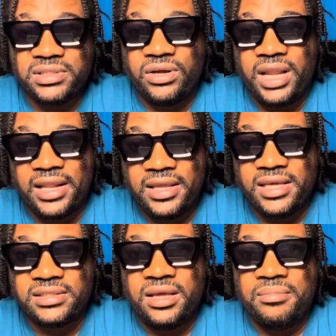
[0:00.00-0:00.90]
So that
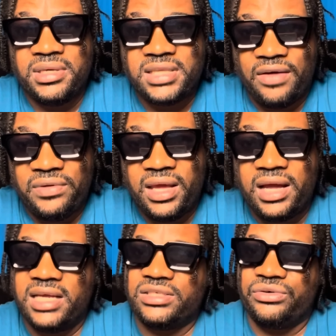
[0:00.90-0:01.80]
is Mr.
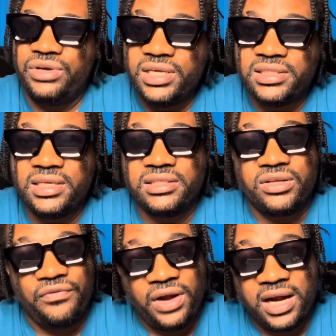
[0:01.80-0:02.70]
Vegas' reasoning
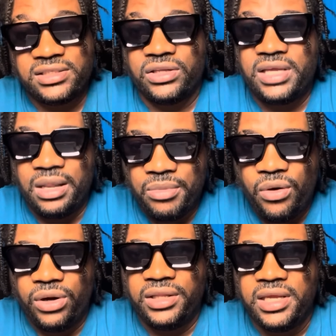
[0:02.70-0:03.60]
so far. So tell me
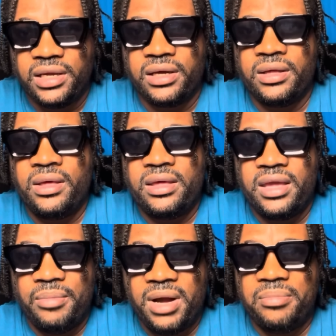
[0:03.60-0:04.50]
what you think.
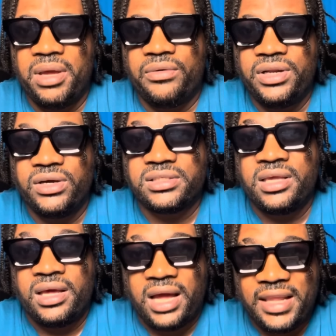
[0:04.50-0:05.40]
Yeah, man, make with us
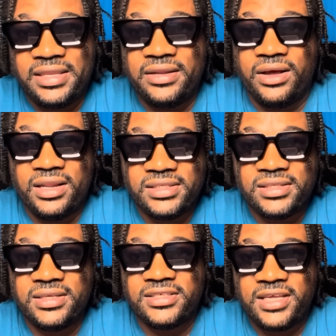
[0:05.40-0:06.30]
continue
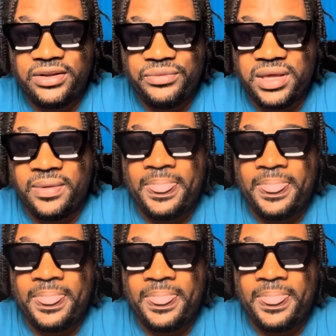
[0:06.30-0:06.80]
listening, said we.